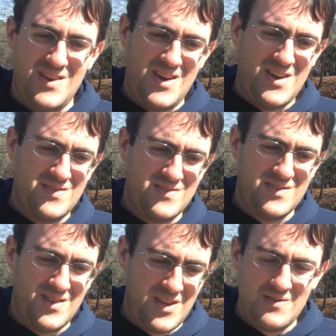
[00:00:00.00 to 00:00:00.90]
and
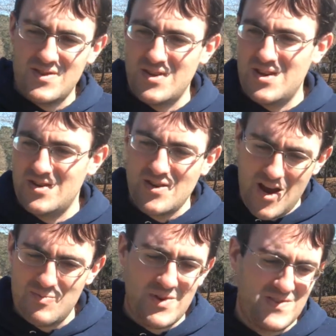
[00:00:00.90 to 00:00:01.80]
even the
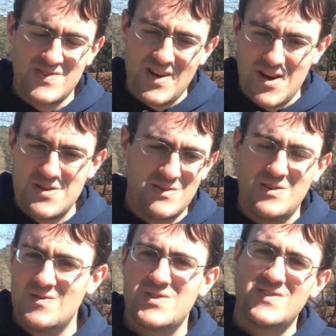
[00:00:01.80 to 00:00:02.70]
shape and size of the
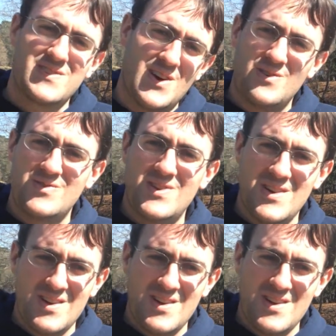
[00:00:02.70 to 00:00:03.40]
universe itself.